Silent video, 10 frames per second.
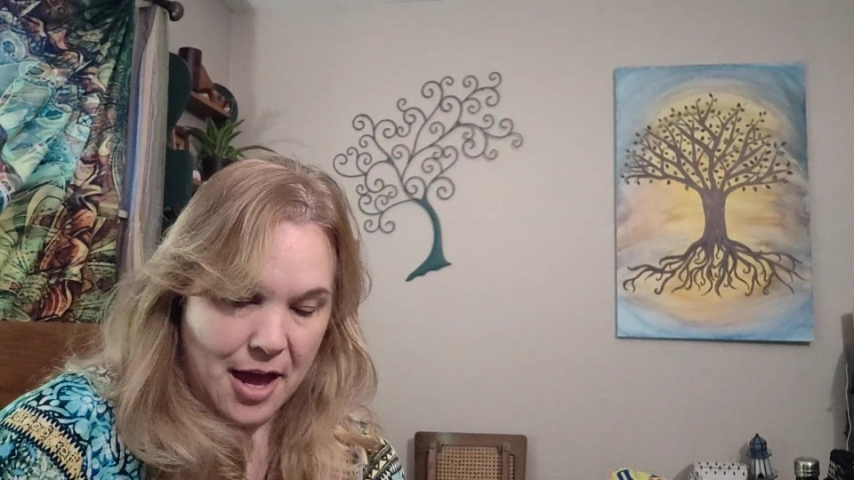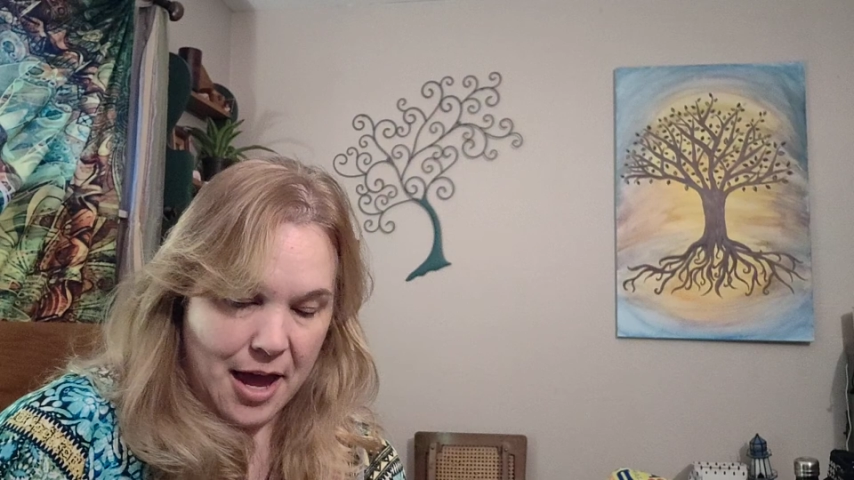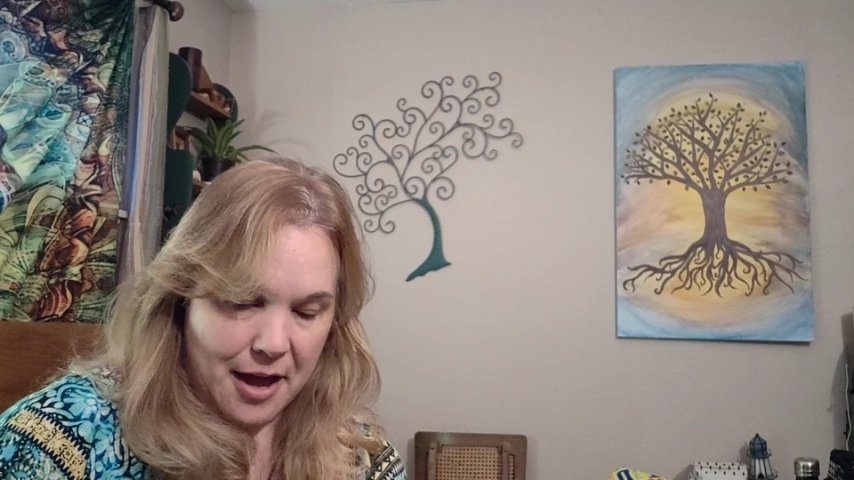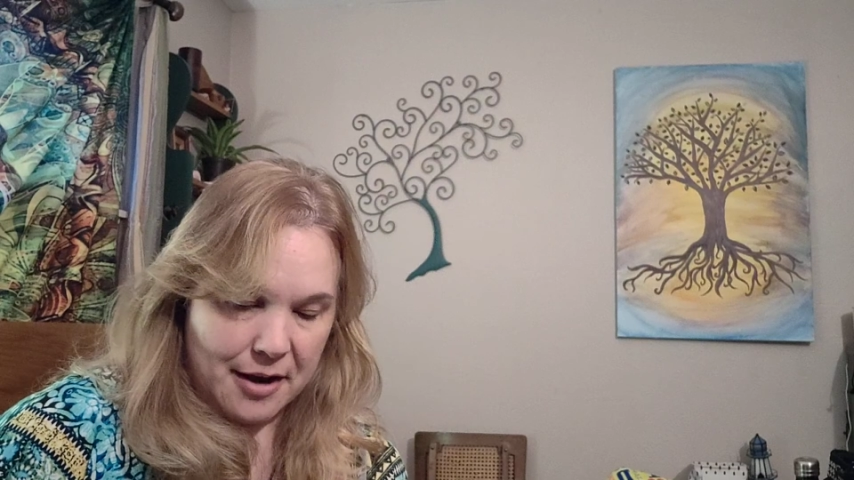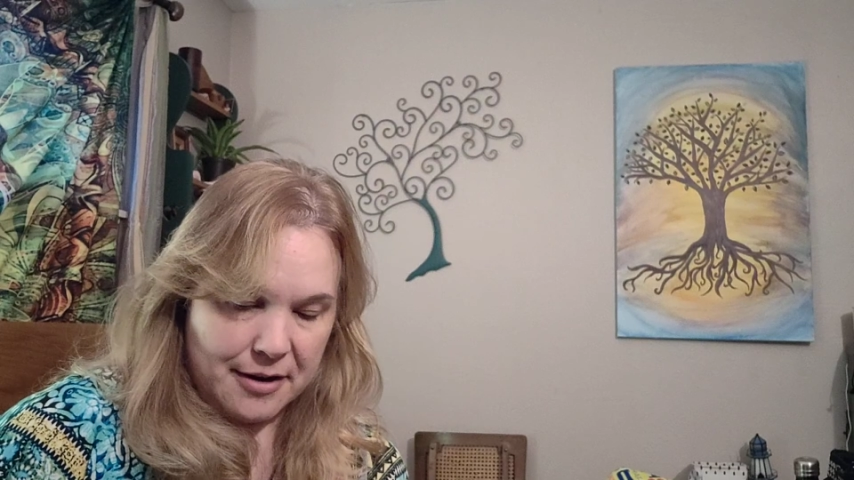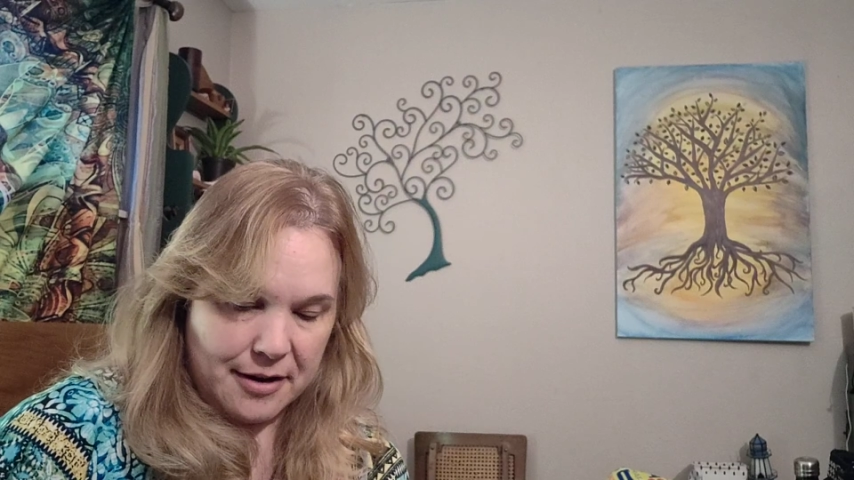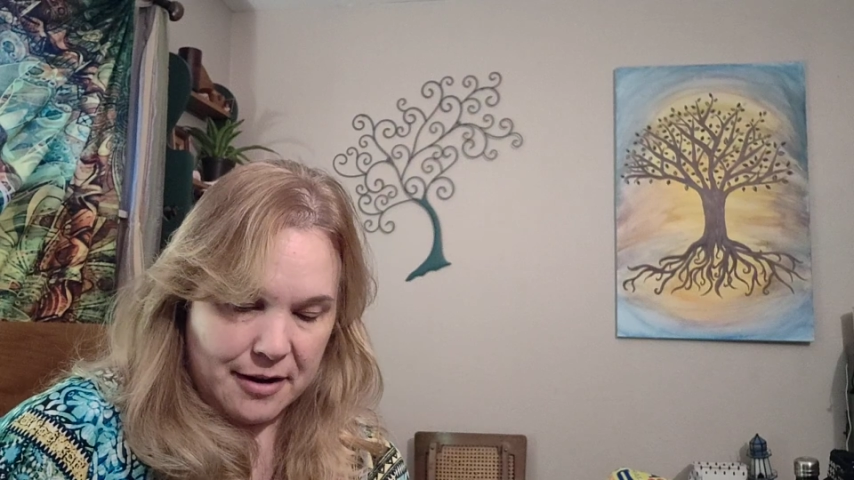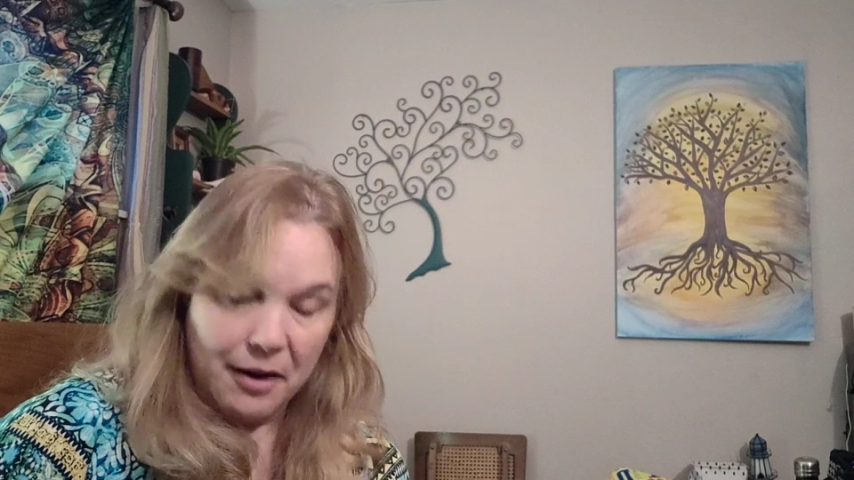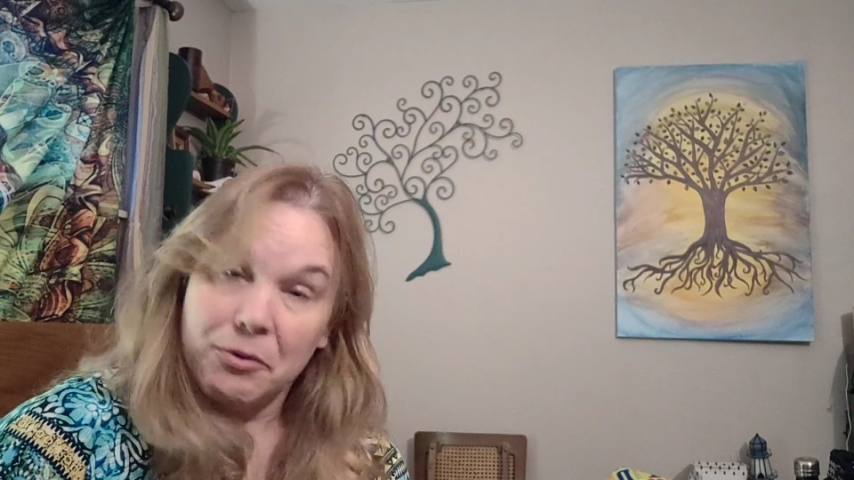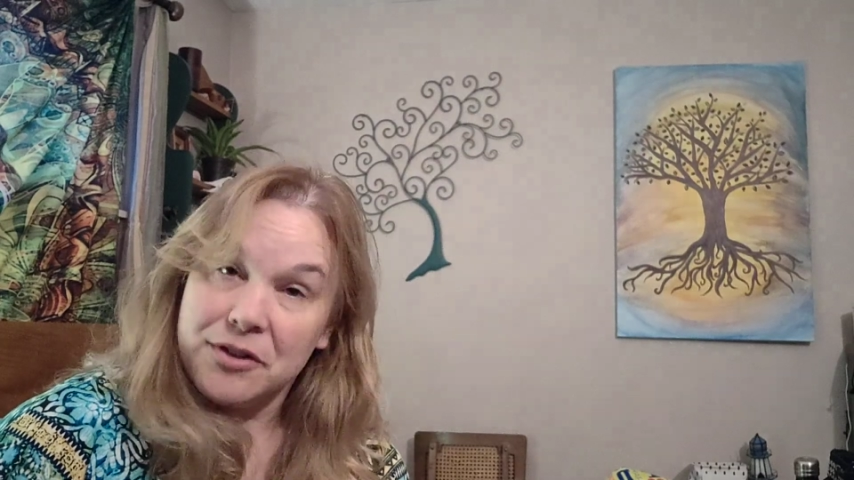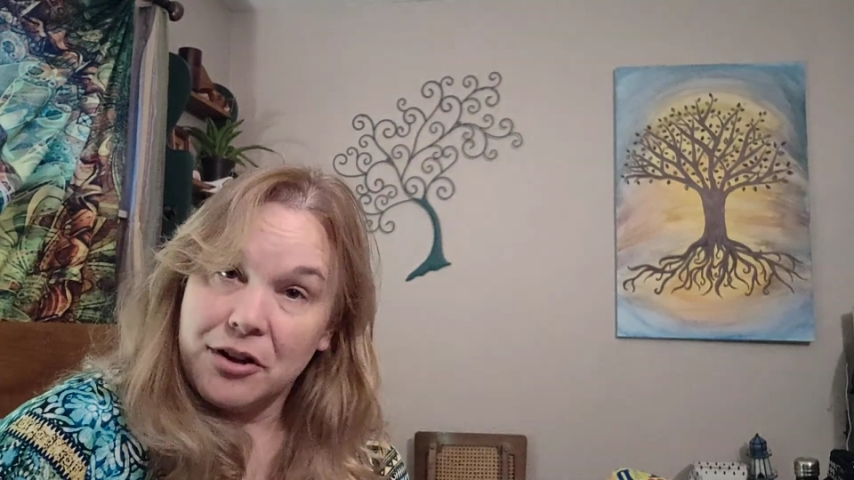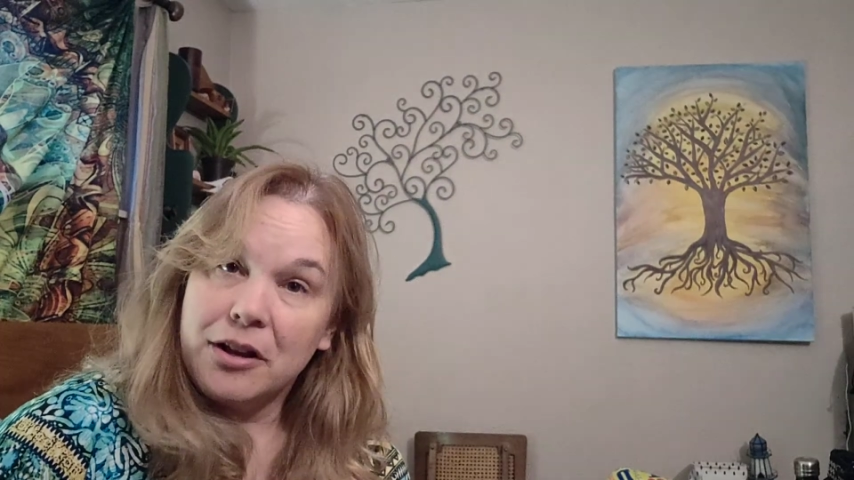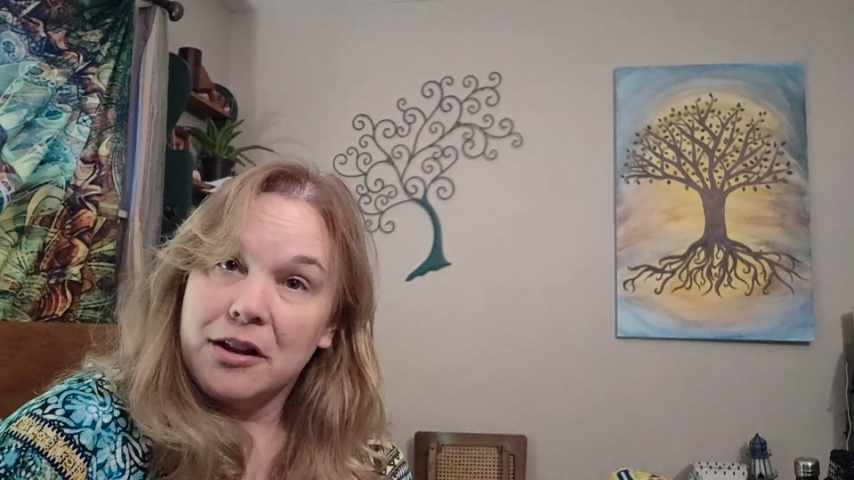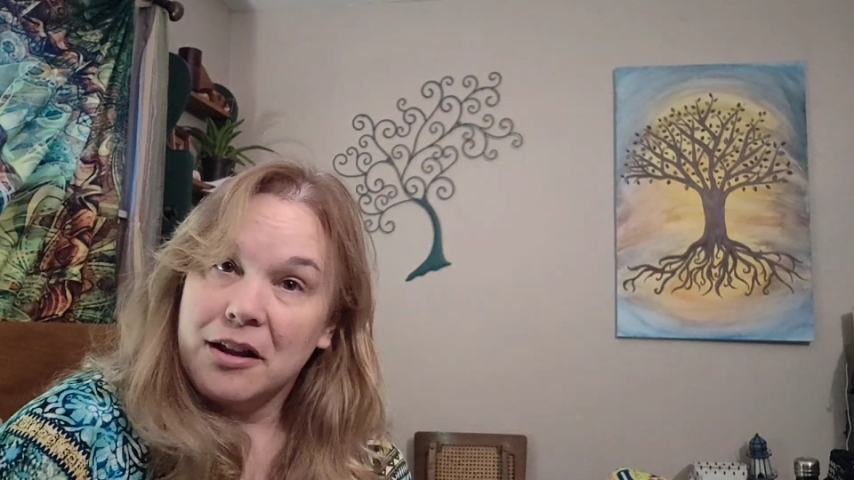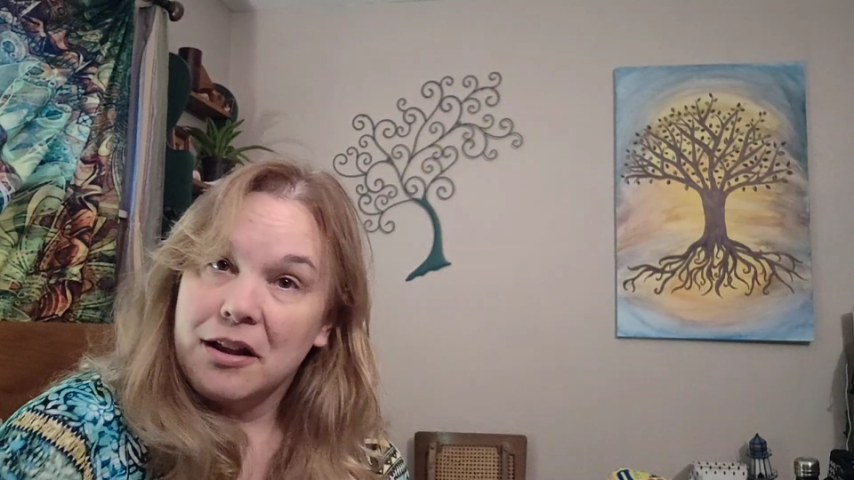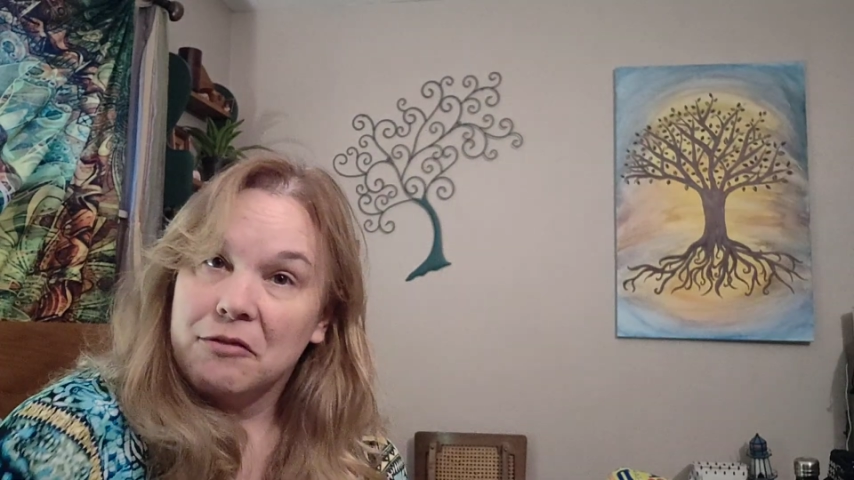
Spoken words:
And I was good.